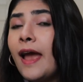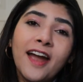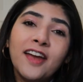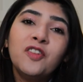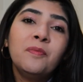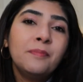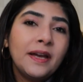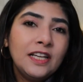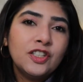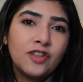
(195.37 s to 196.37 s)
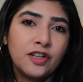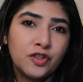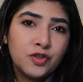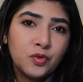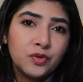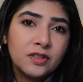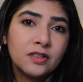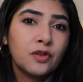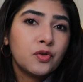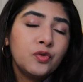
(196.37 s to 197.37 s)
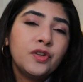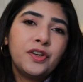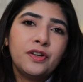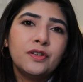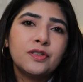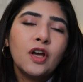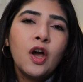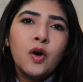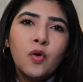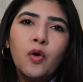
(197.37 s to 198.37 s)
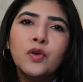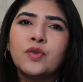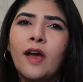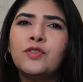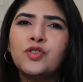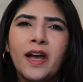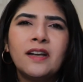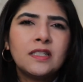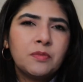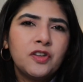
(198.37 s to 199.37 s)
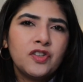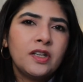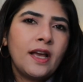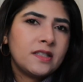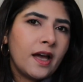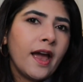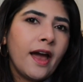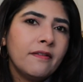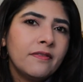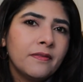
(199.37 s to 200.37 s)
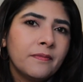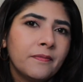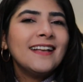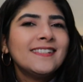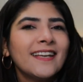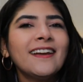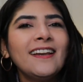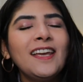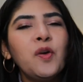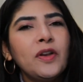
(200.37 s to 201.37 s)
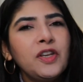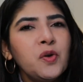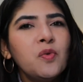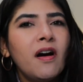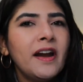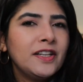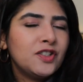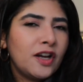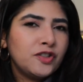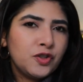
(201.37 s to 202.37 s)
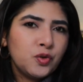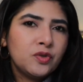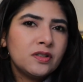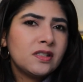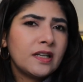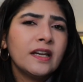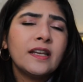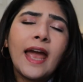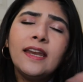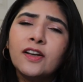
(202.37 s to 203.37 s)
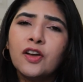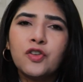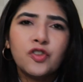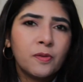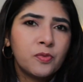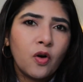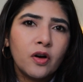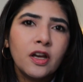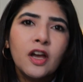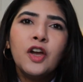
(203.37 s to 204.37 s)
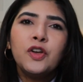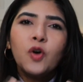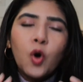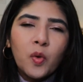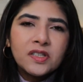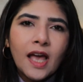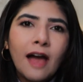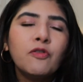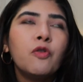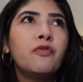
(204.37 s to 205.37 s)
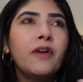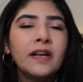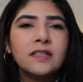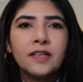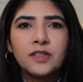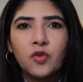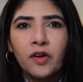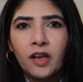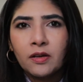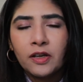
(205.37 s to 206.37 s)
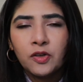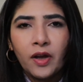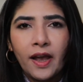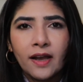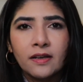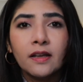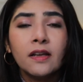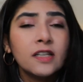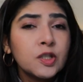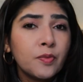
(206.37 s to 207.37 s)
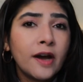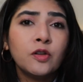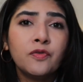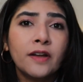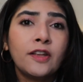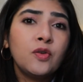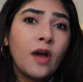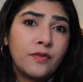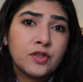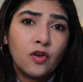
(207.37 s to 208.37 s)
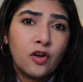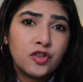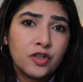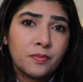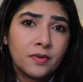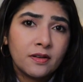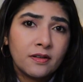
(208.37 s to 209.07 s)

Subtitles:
I know many international students through the years who also have shared similar journey as I have. And secondly, when you are international students studying in any country abroad, you always have various things going in your head, despite the fact that you have a scholarship.